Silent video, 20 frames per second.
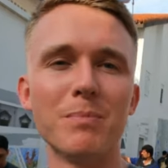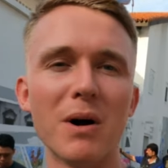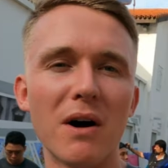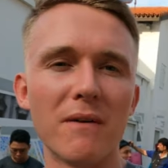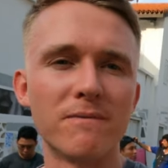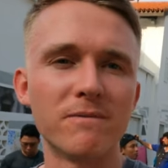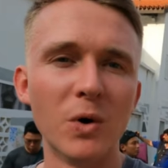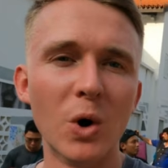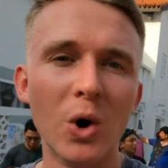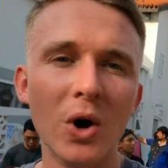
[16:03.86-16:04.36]

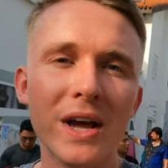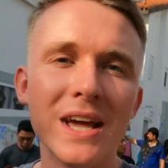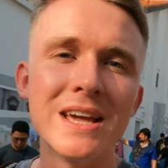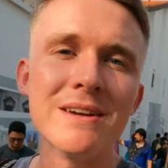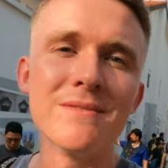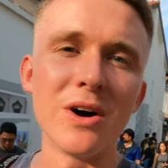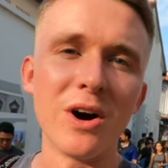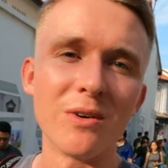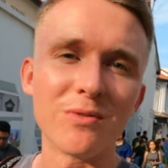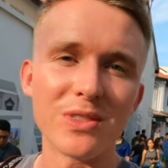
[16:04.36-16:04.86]
But I bought
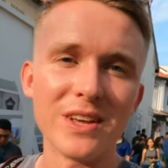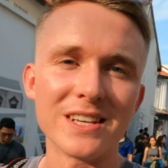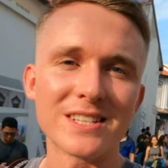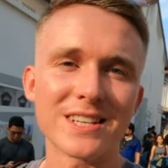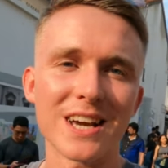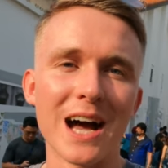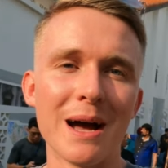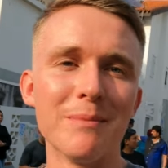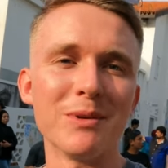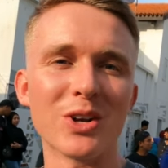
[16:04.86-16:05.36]
Eve off
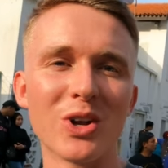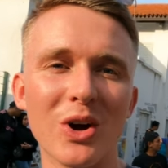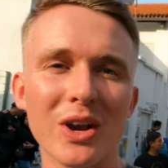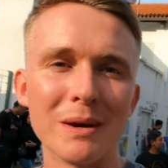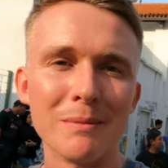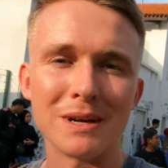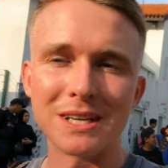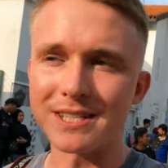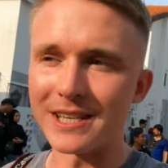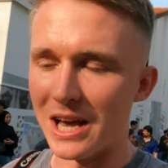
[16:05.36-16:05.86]
this time and
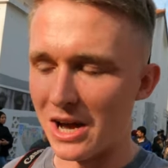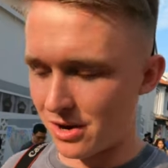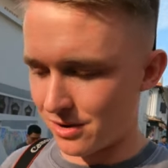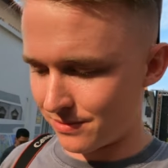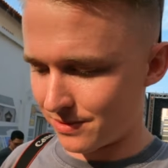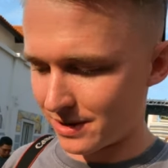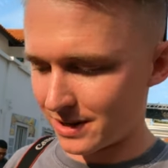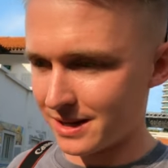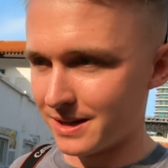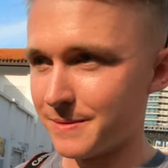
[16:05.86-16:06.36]
got it
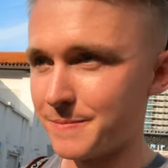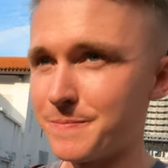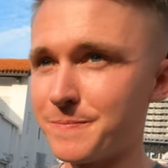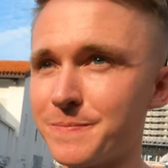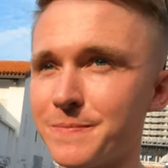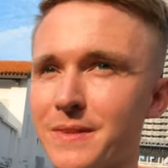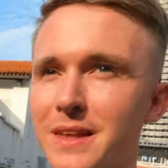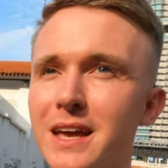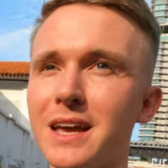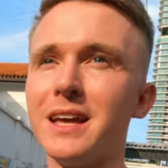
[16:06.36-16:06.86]
myself.
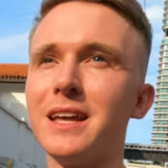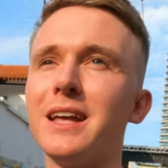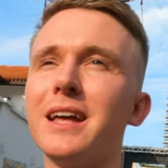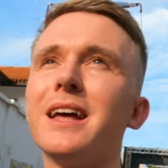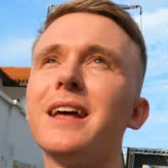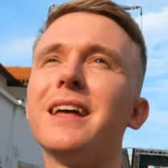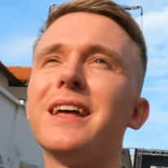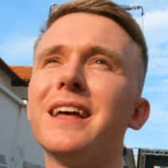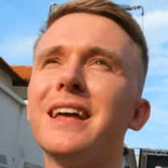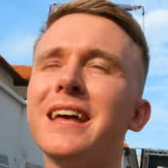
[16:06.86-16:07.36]

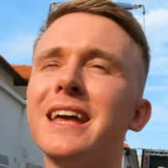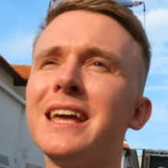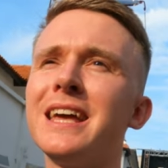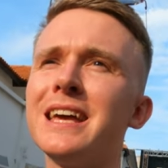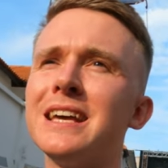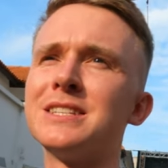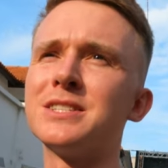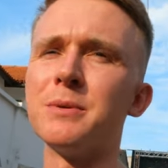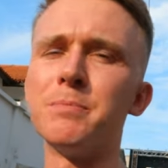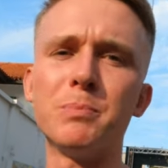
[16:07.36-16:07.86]

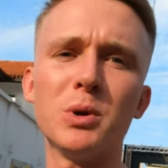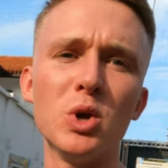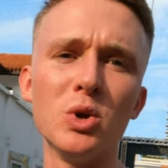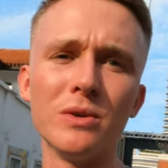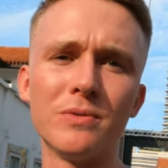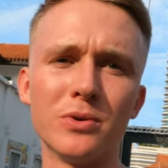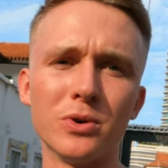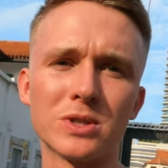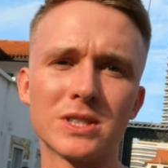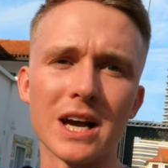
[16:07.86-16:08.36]
It is a
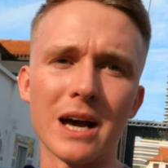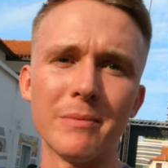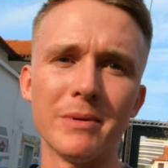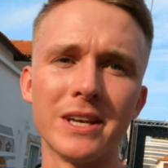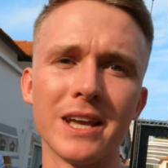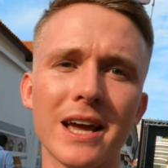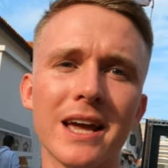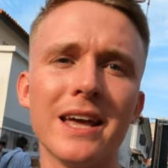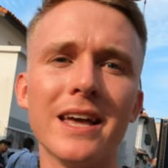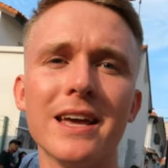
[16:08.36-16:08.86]
beautiful time
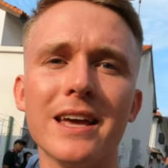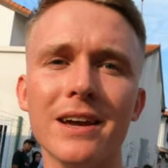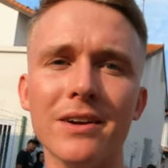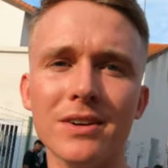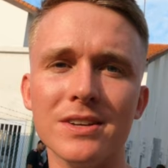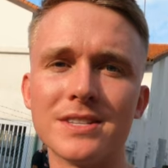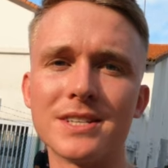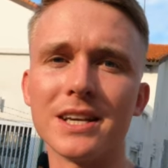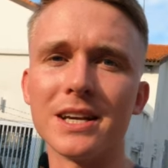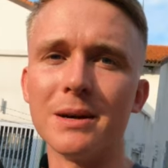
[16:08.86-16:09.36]
of day
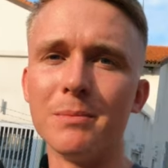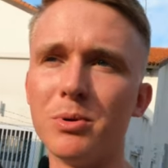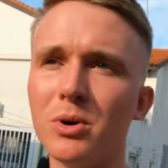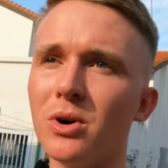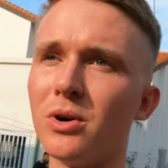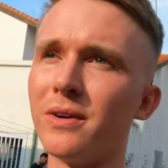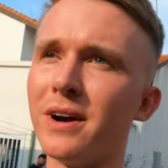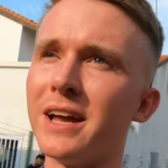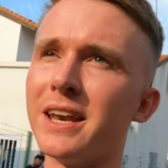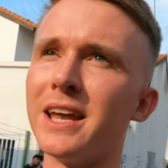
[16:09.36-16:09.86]
here in
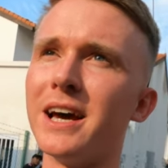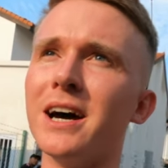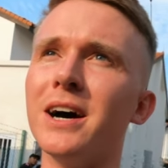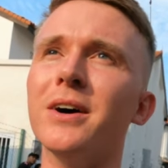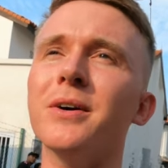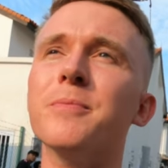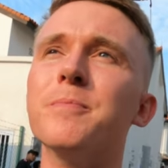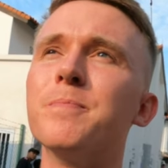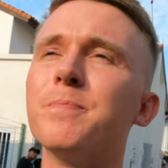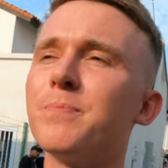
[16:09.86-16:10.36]
Singapore right
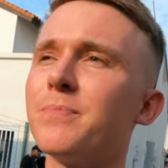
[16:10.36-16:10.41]
now.